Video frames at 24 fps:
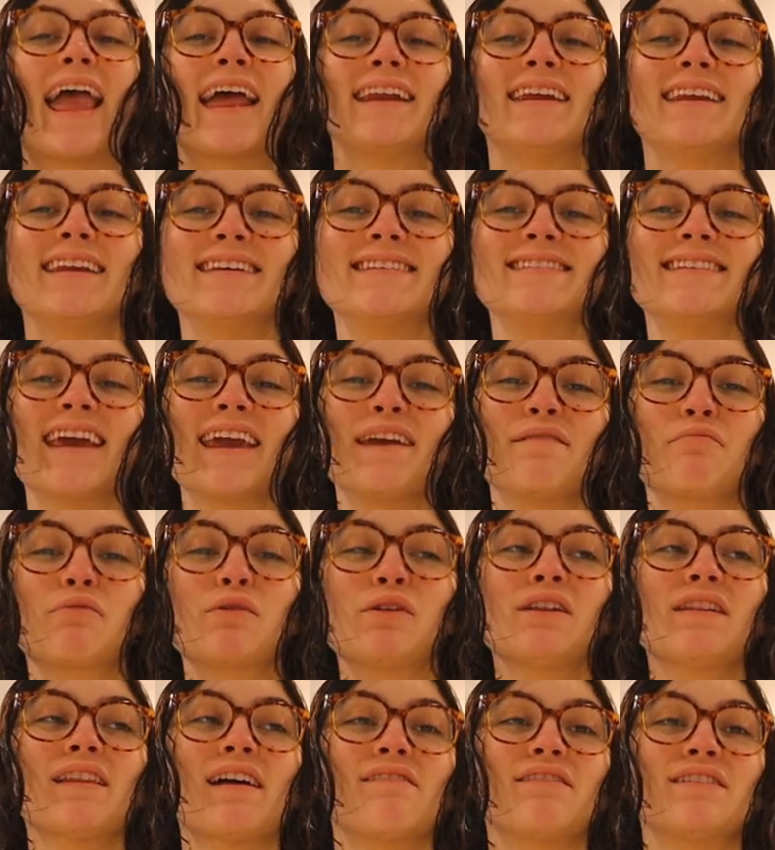and it is
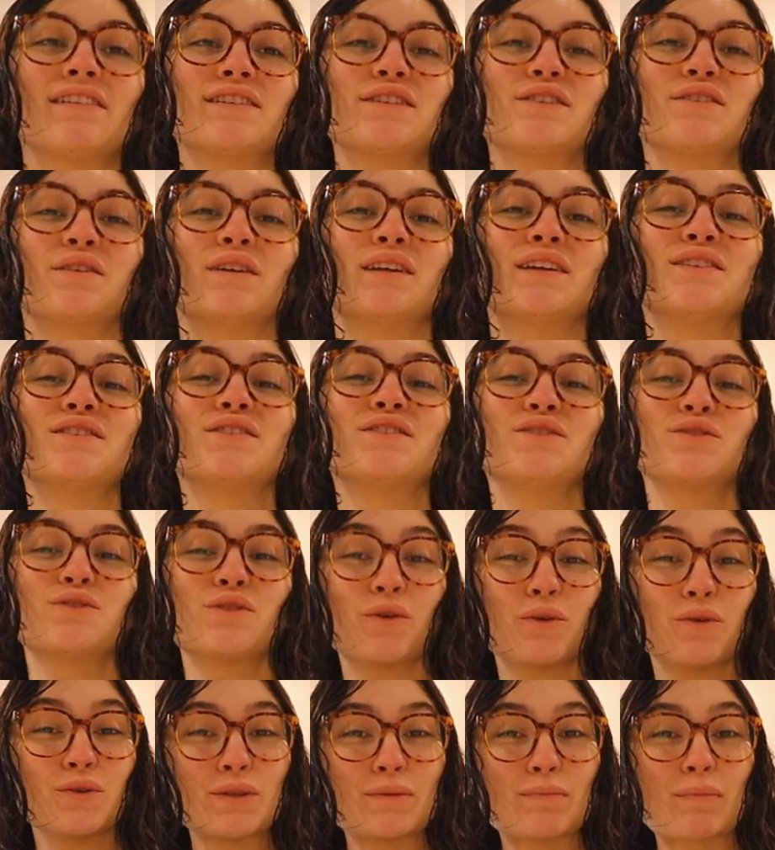April 11th, so it is
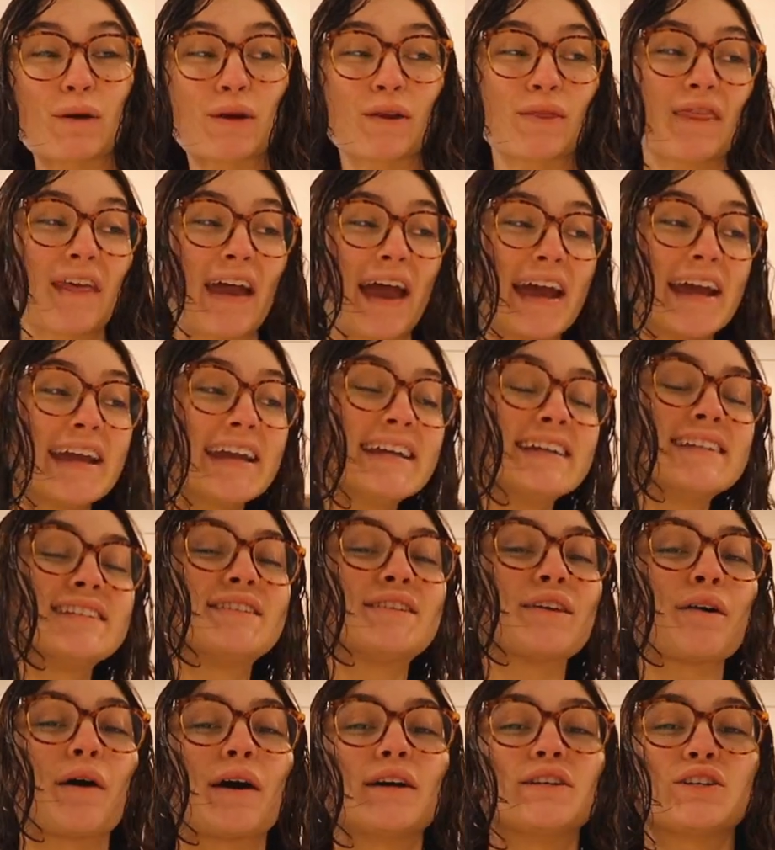Joel's birthday.
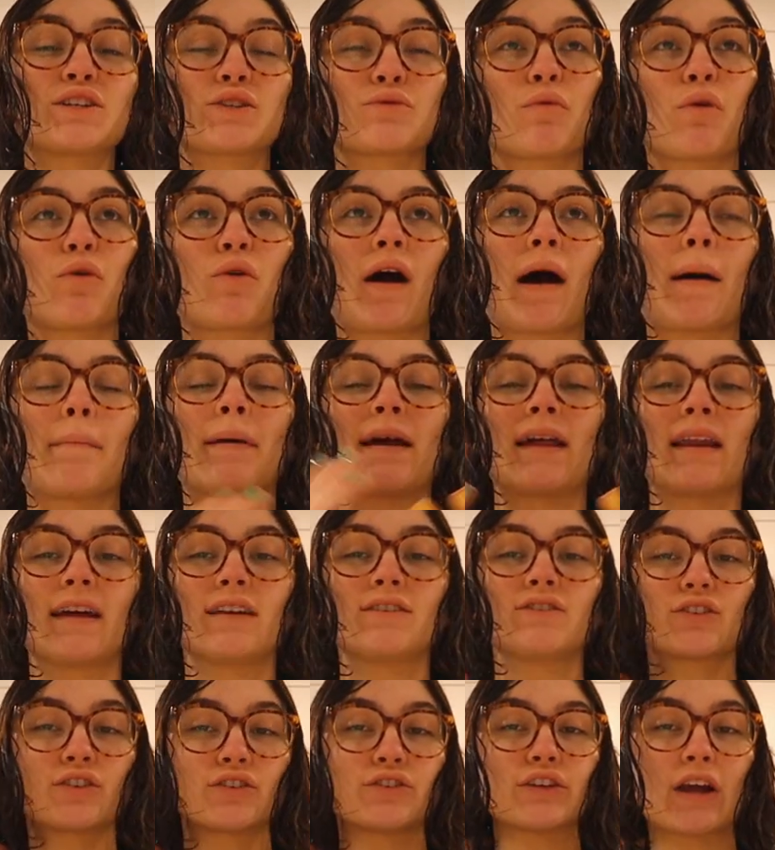So I just woke up and I
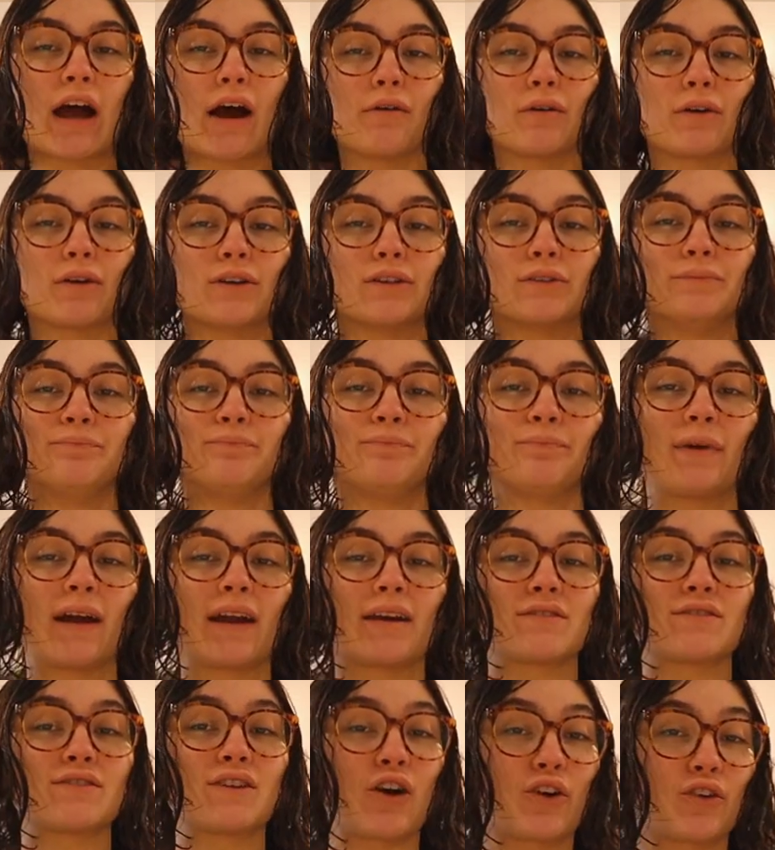took a shower. My
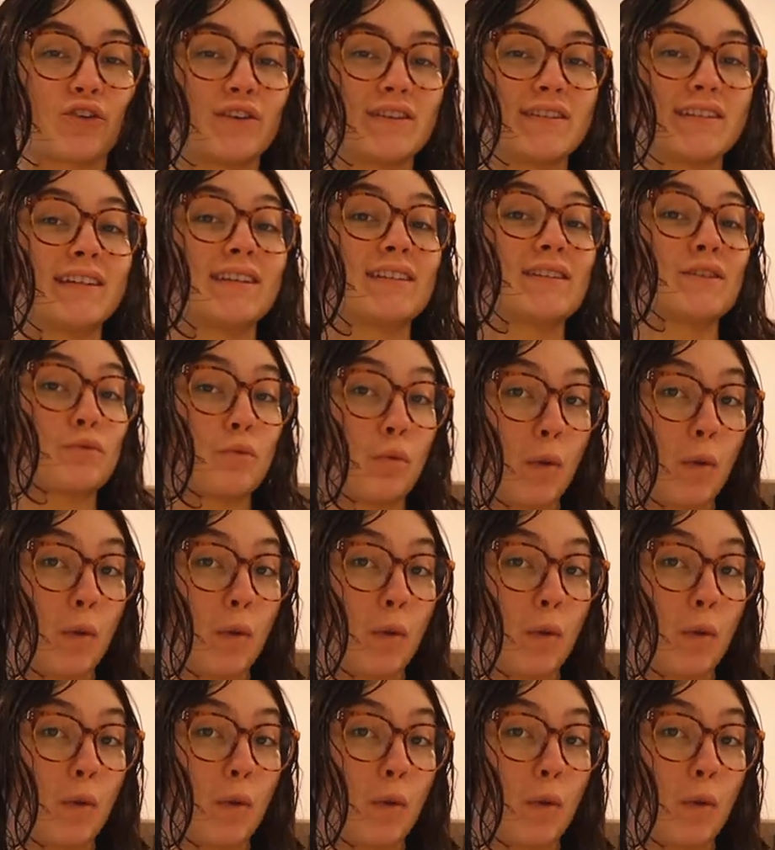hair is not greasy, it's